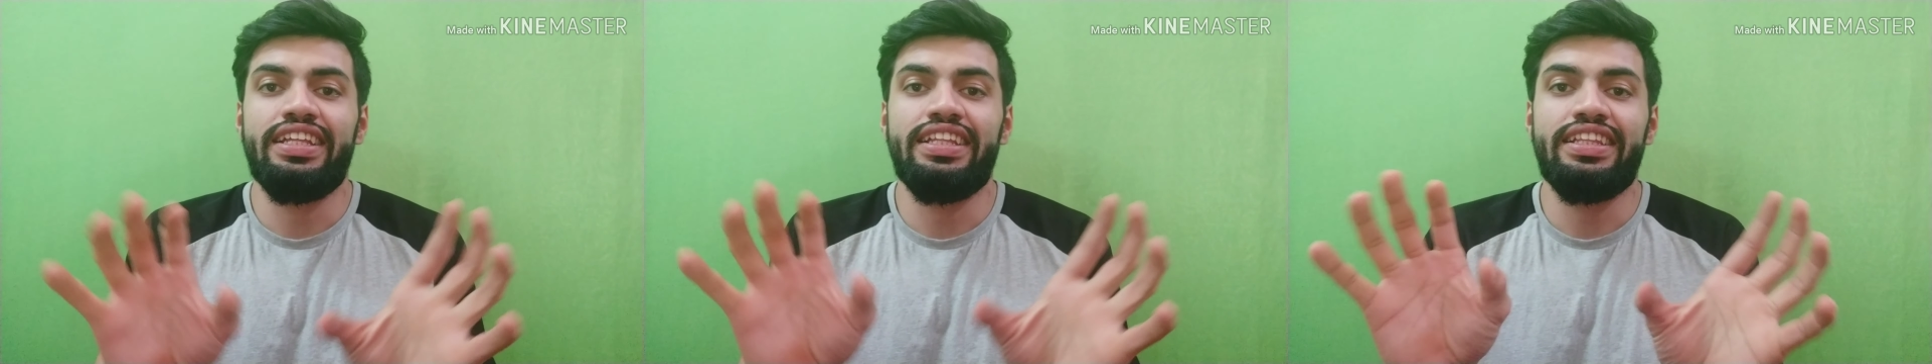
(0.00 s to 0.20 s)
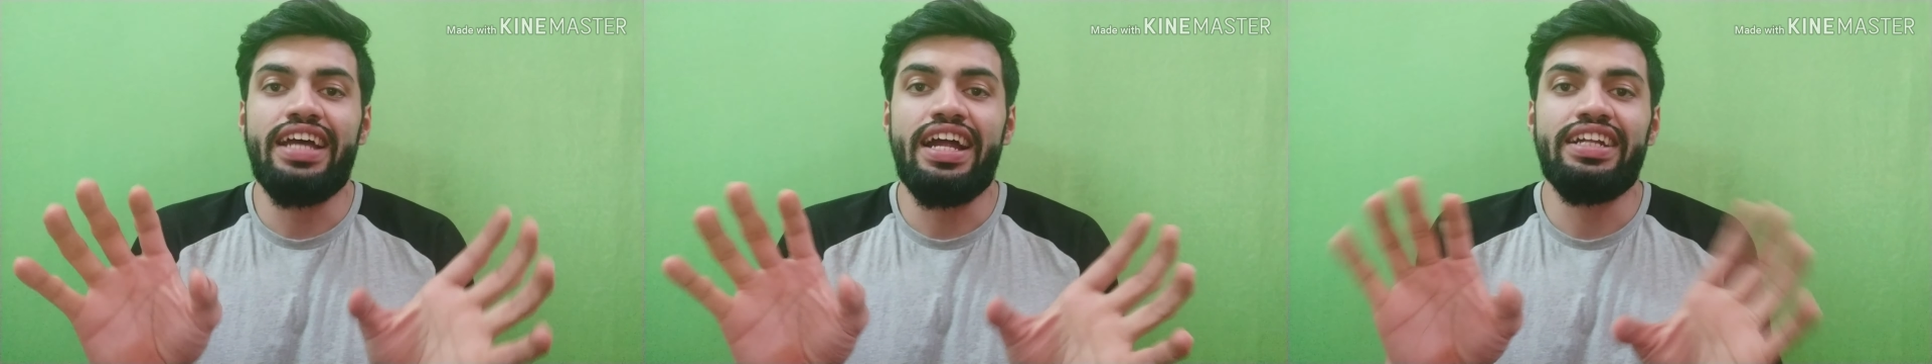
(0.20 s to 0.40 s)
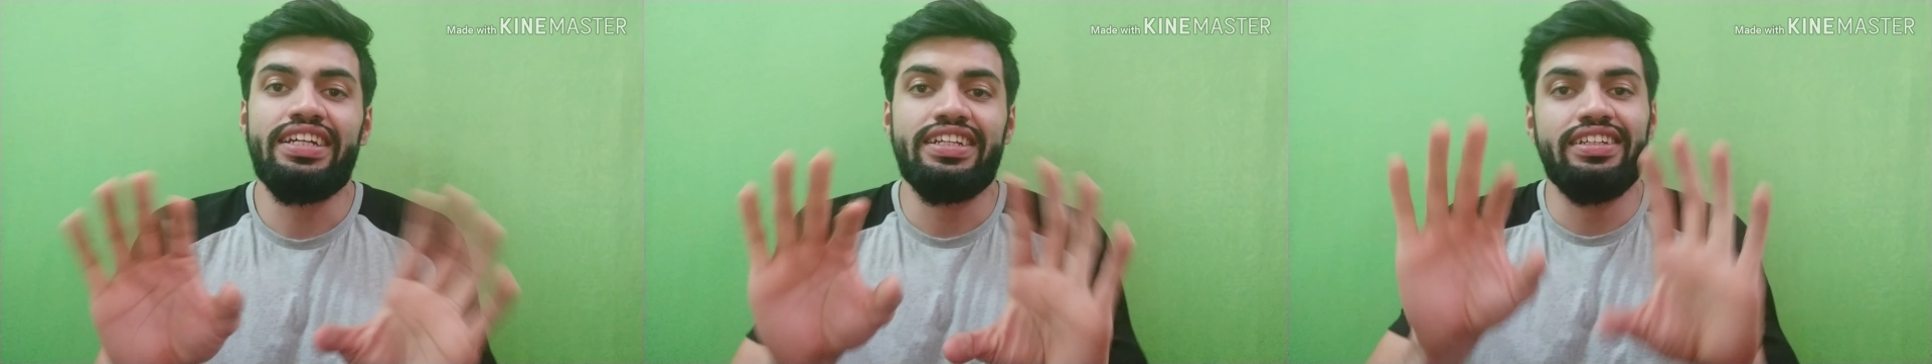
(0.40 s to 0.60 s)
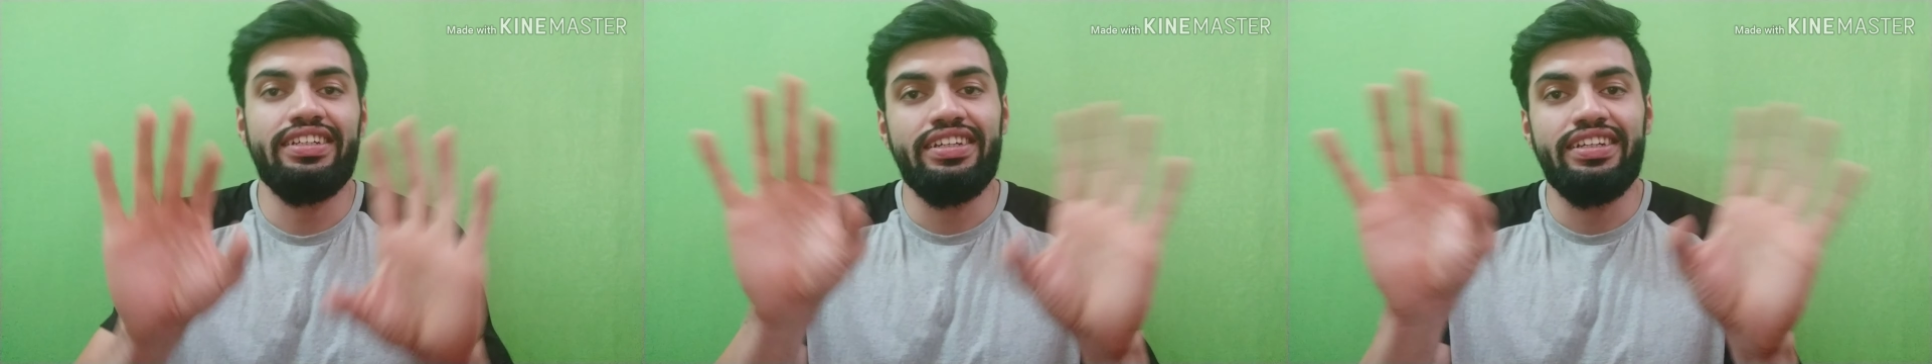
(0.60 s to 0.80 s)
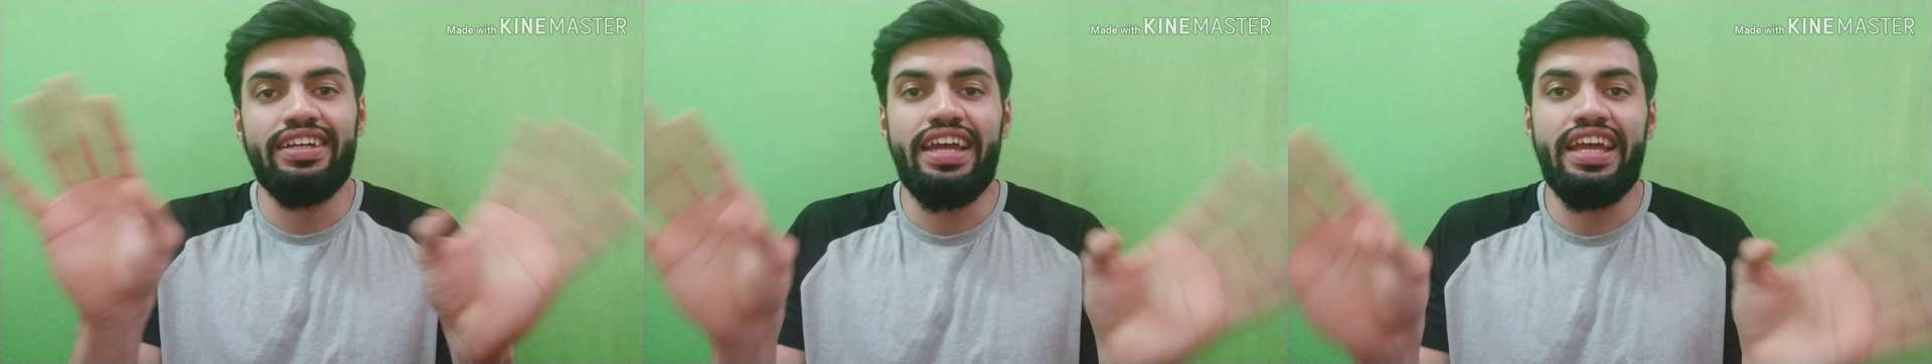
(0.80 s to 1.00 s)
that
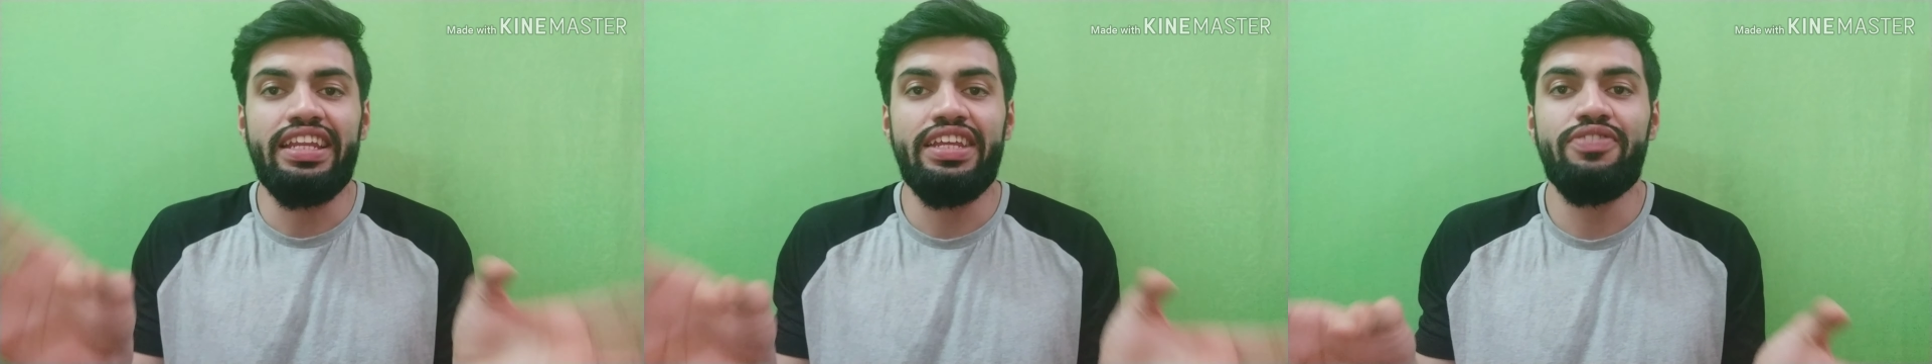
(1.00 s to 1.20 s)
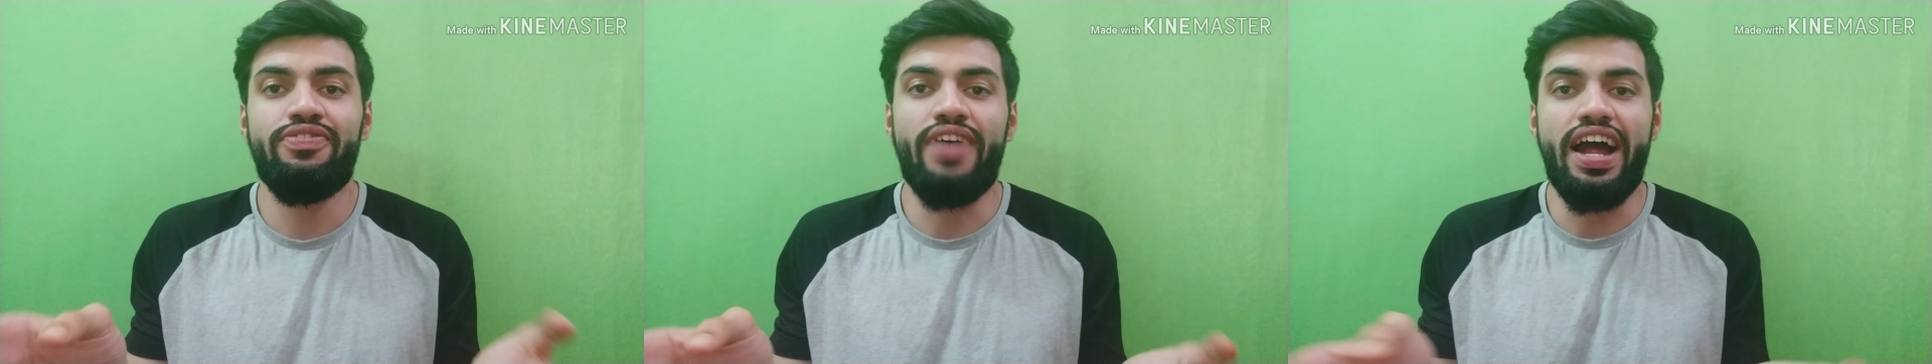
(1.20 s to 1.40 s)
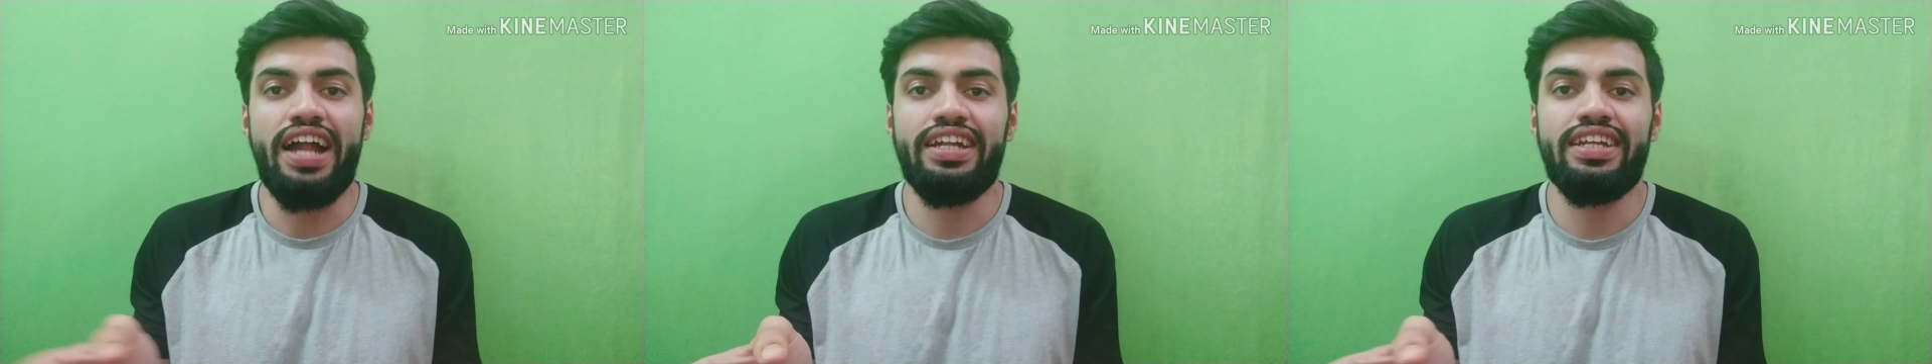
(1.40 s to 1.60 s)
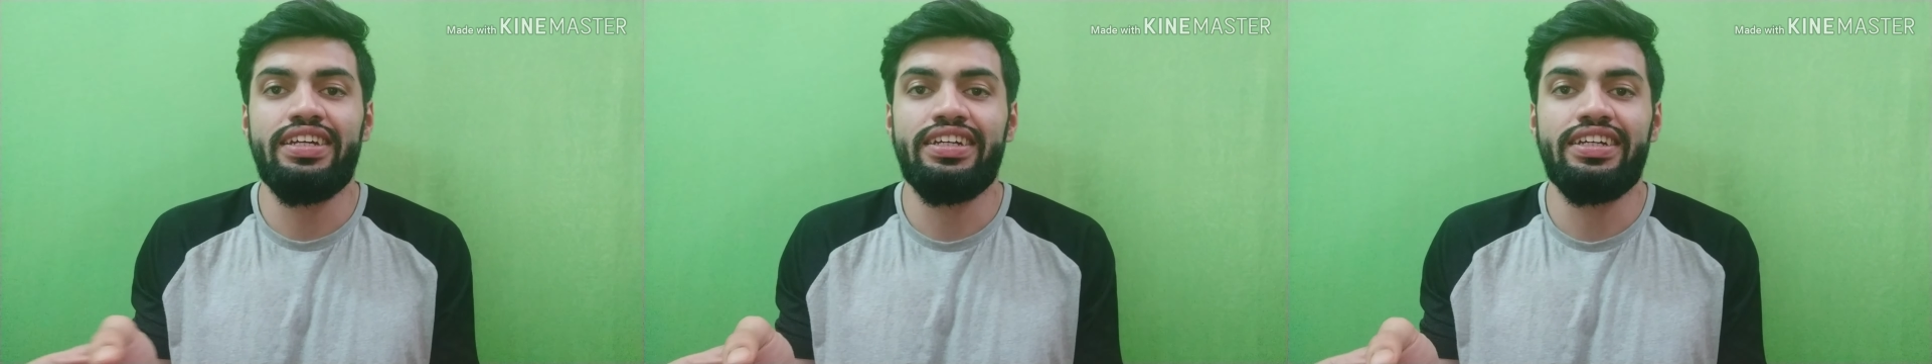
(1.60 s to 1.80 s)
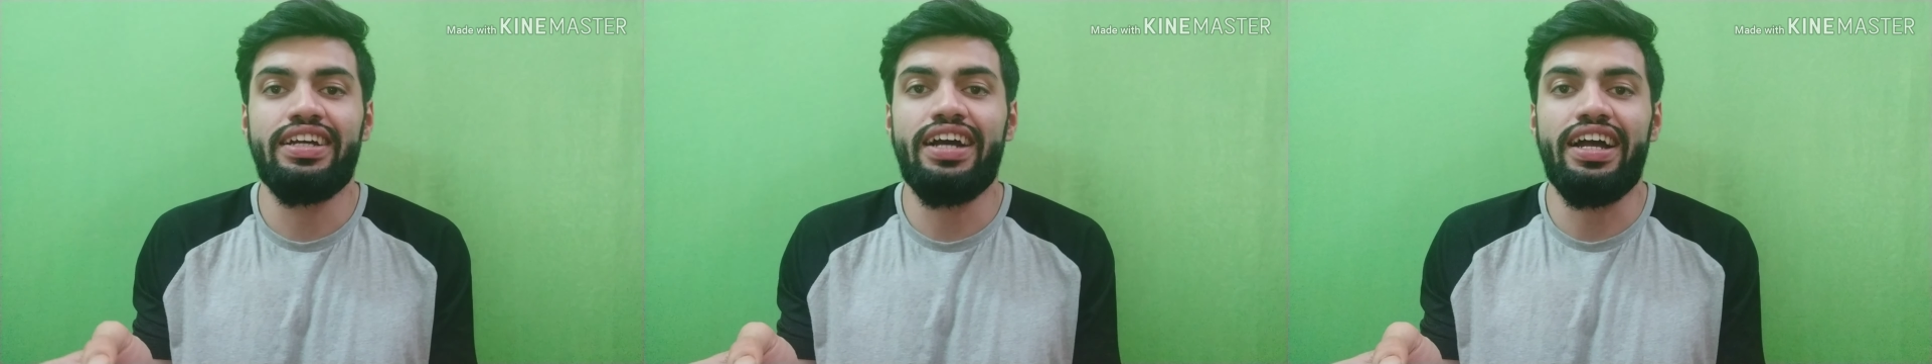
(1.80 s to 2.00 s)
any fat
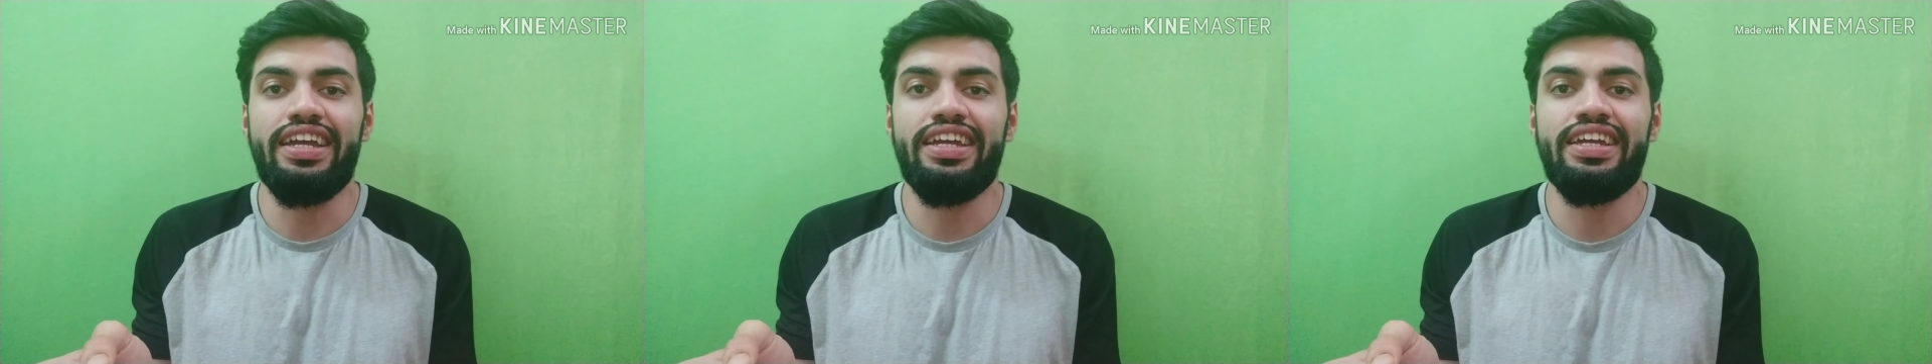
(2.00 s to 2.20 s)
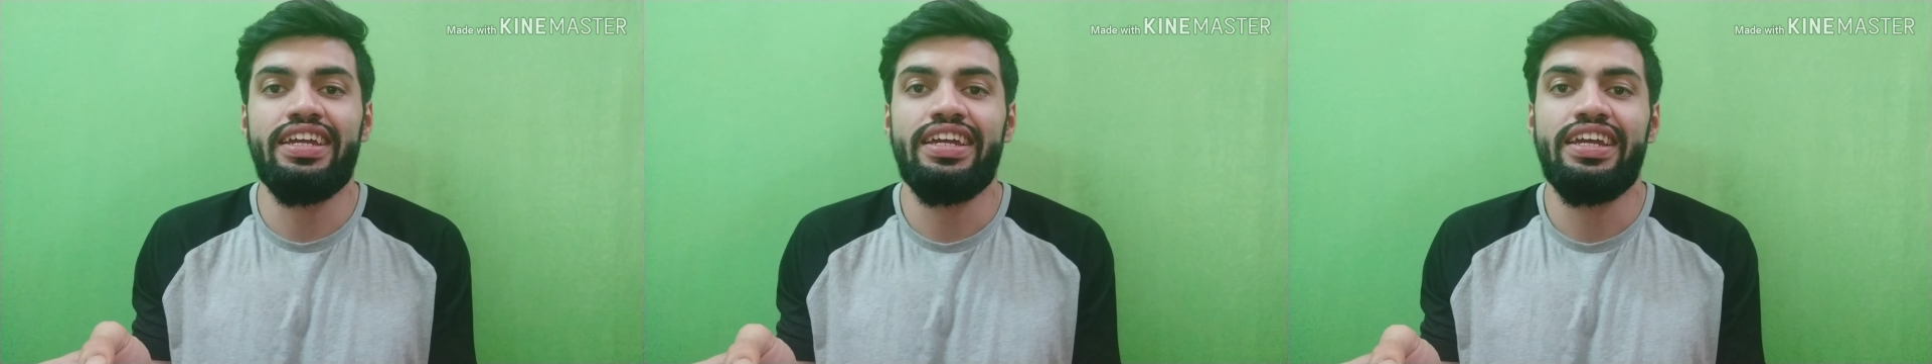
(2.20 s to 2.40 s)
guy